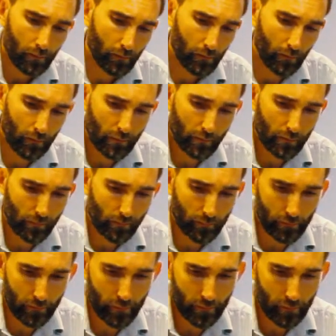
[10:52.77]
these
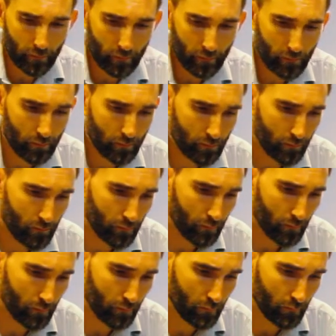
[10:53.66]
3,
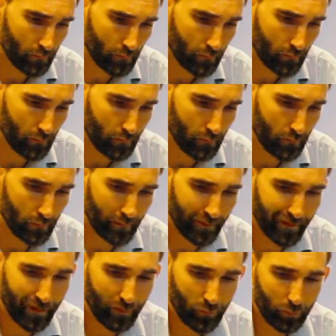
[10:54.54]
and
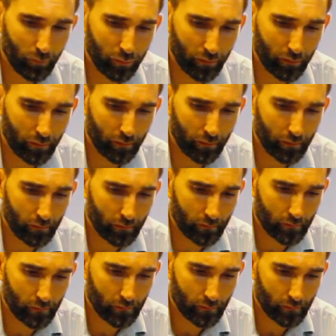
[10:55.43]
I will play
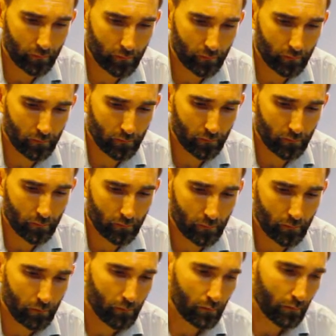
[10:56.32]

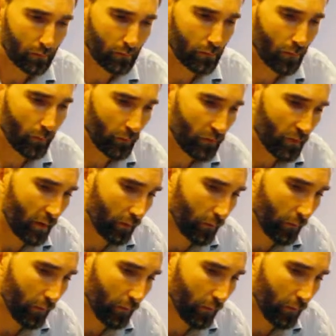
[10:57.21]
Corpse Jack